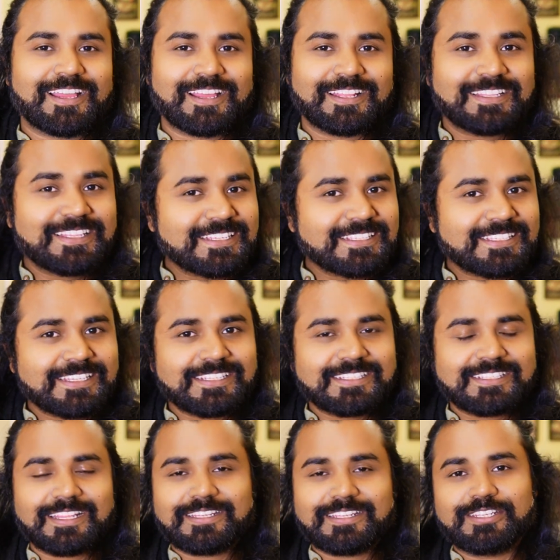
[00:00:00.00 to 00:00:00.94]
This
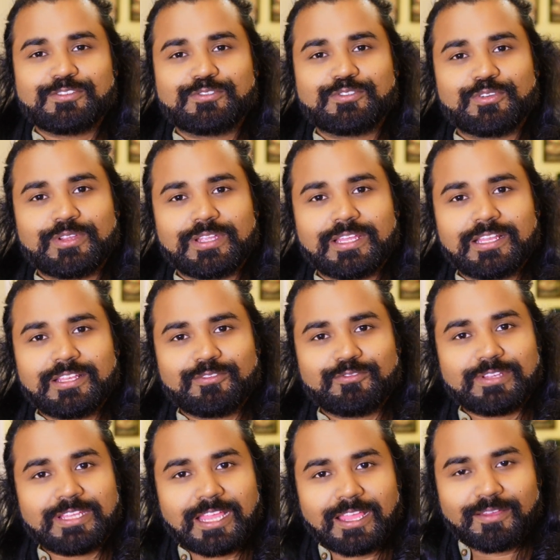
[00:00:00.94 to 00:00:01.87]
is the tutorial
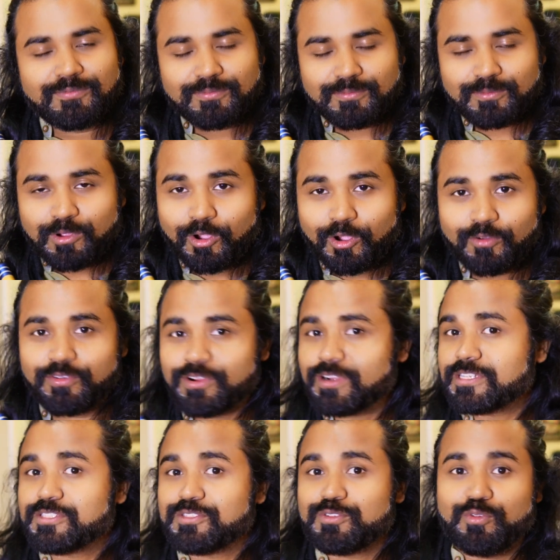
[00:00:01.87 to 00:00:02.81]
we have
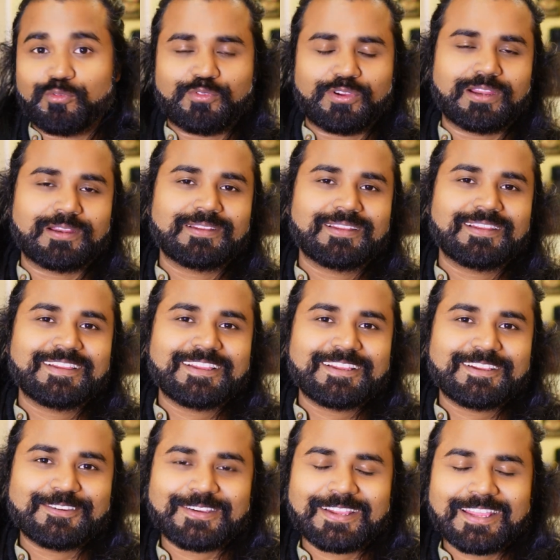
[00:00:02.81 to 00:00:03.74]
covered so far.
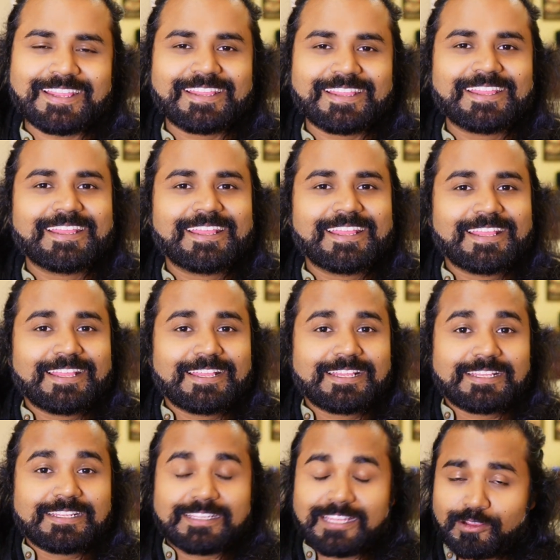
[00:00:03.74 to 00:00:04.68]
Okay.
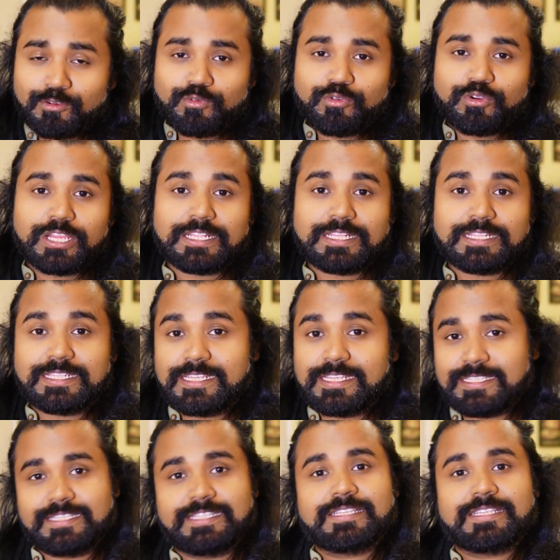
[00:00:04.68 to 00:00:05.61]
Now,
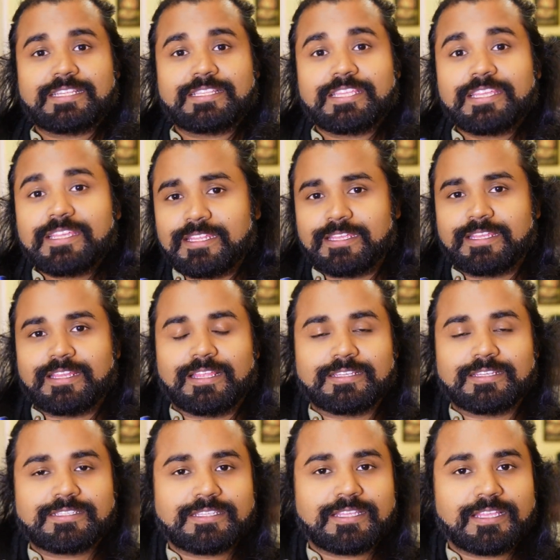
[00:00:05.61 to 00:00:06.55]
this is a theory
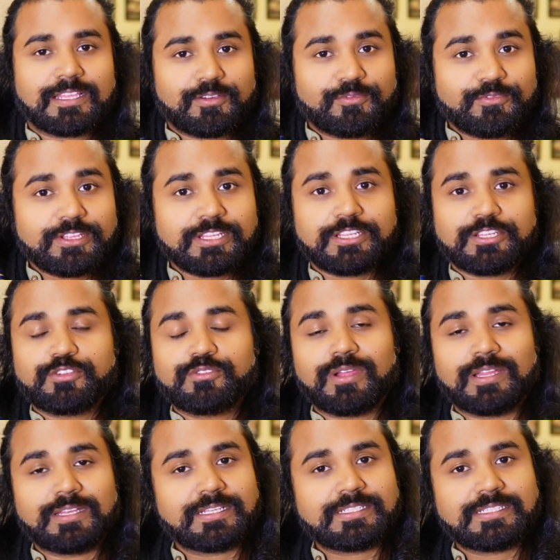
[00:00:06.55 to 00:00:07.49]
class. We need to
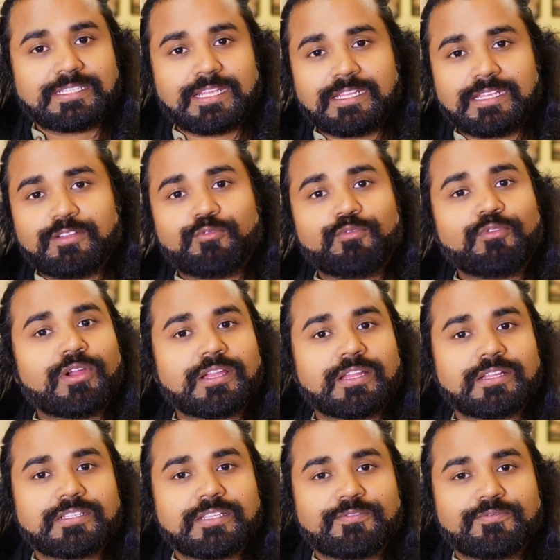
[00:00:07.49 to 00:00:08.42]
understand what
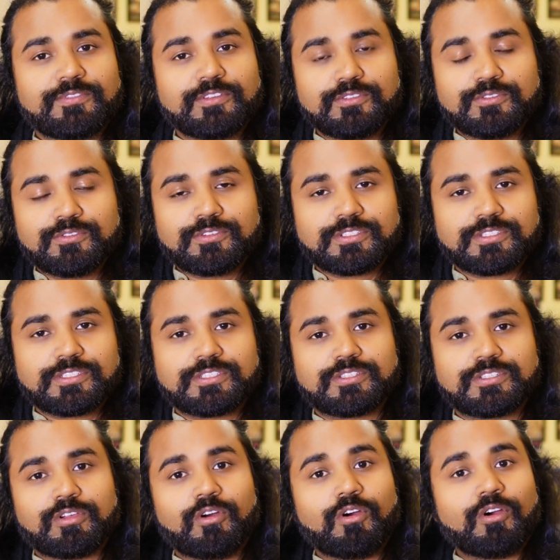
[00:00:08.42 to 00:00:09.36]
are the flutes,
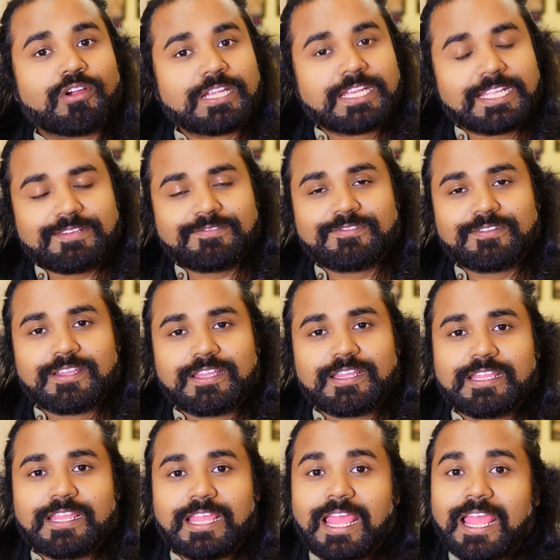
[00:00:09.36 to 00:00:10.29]
octave,
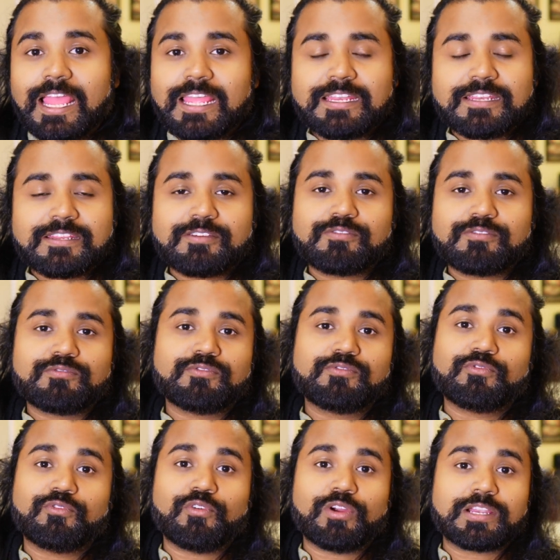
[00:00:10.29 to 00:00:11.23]
and
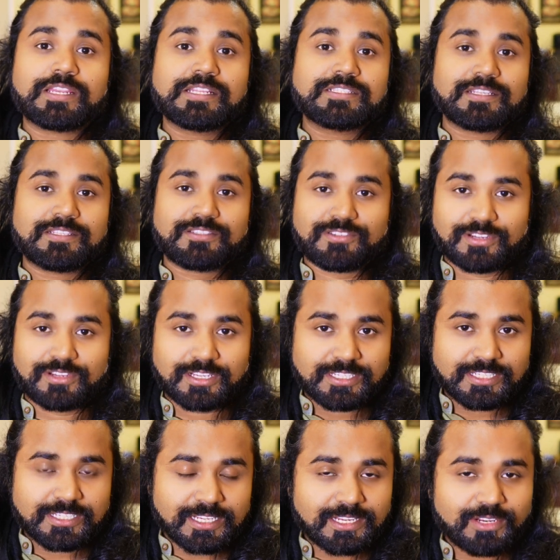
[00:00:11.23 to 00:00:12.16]
what is the
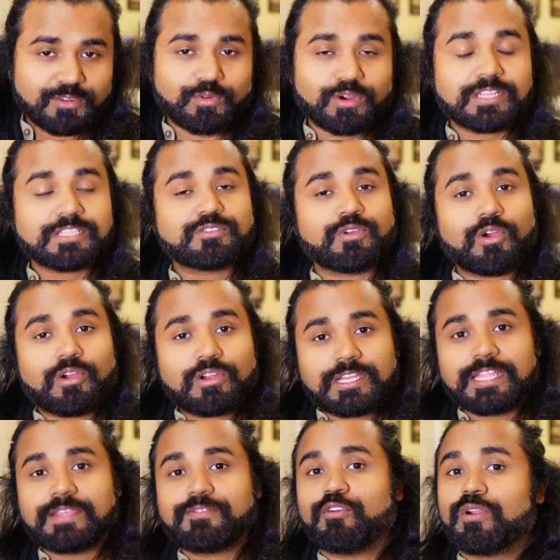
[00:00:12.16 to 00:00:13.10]
structure, what is
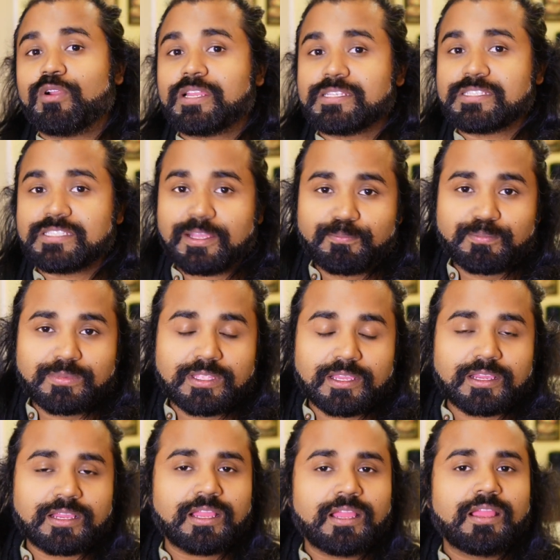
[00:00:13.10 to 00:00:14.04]
octave, what is
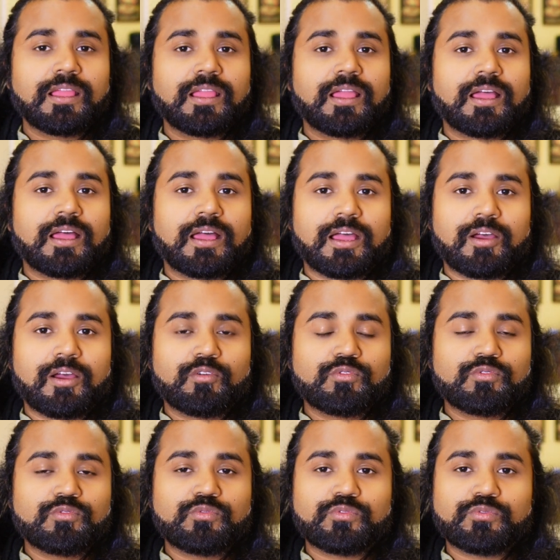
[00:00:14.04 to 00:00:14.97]
saptak,
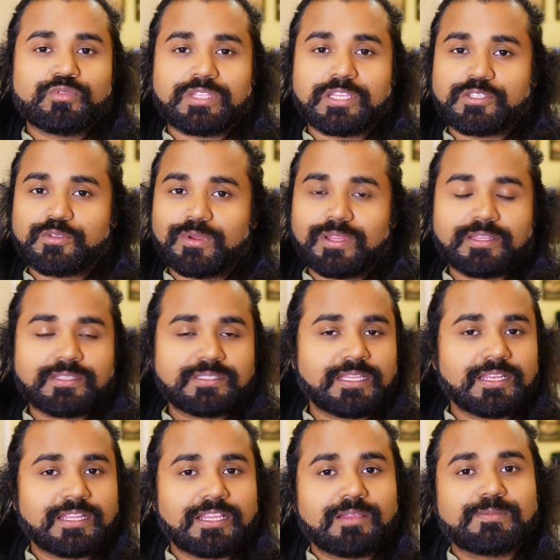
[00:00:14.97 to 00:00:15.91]
how the
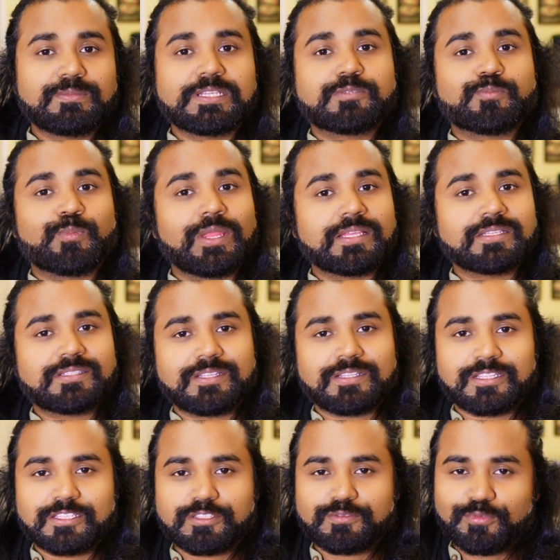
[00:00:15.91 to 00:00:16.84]
sargam is placed in
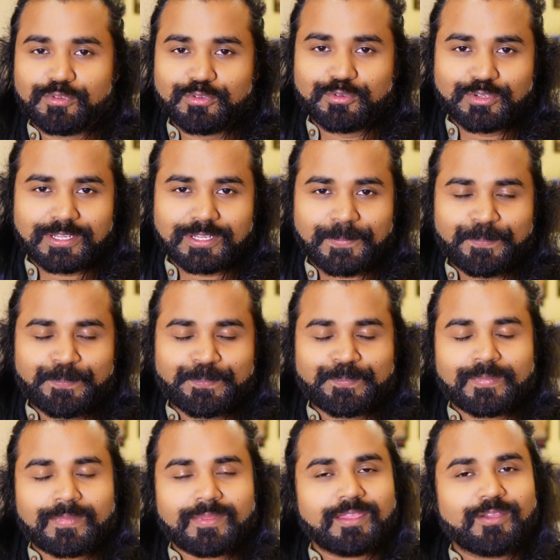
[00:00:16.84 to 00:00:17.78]
this flute.
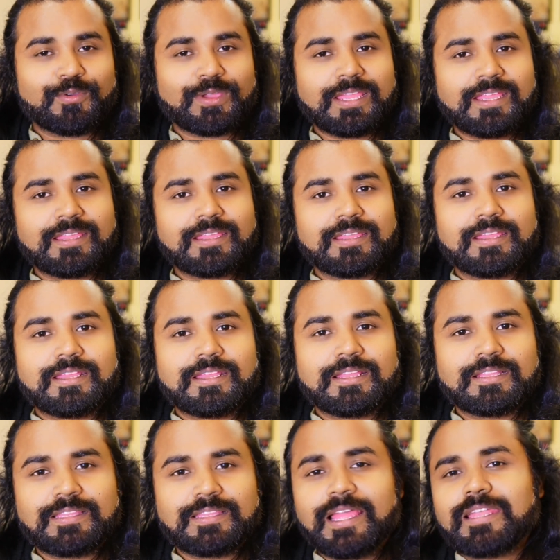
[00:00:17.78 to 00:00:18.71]
Okay.
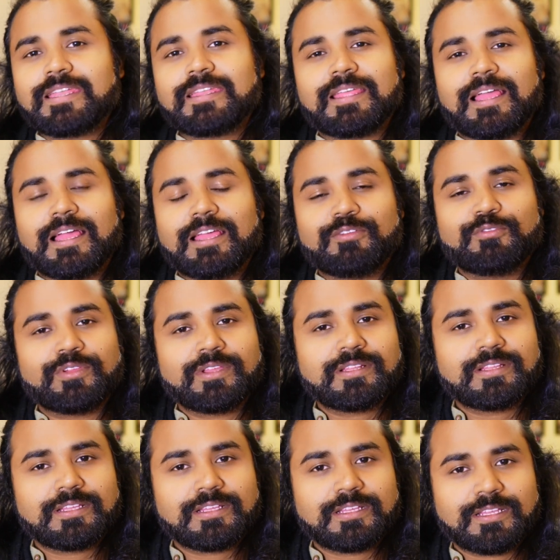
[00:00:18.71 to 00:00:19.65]
That I will
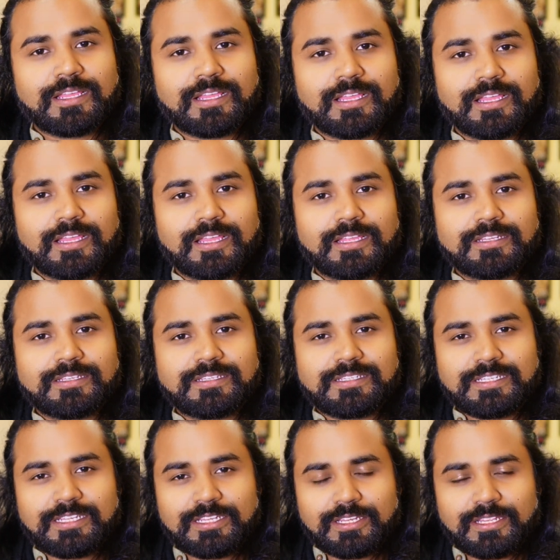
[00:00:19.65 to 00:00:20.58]

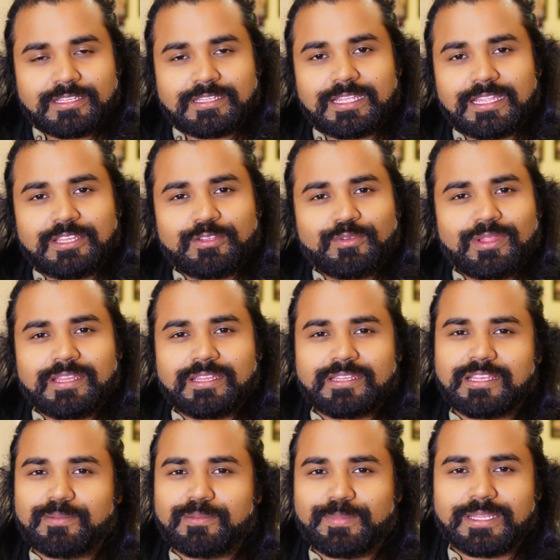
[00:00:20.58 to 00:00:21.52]
tell you a
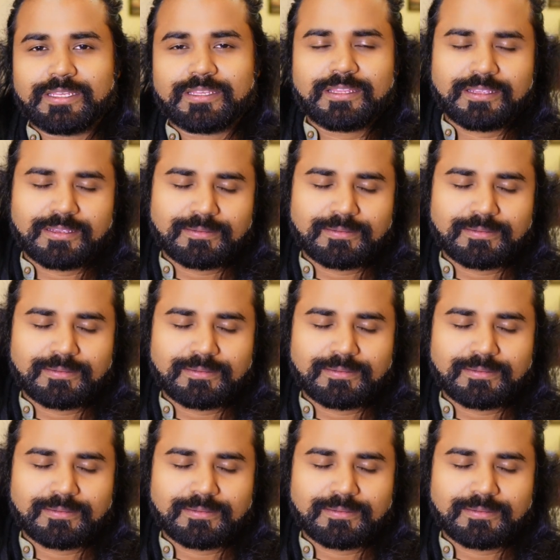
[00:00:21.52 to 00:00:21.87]
little bit.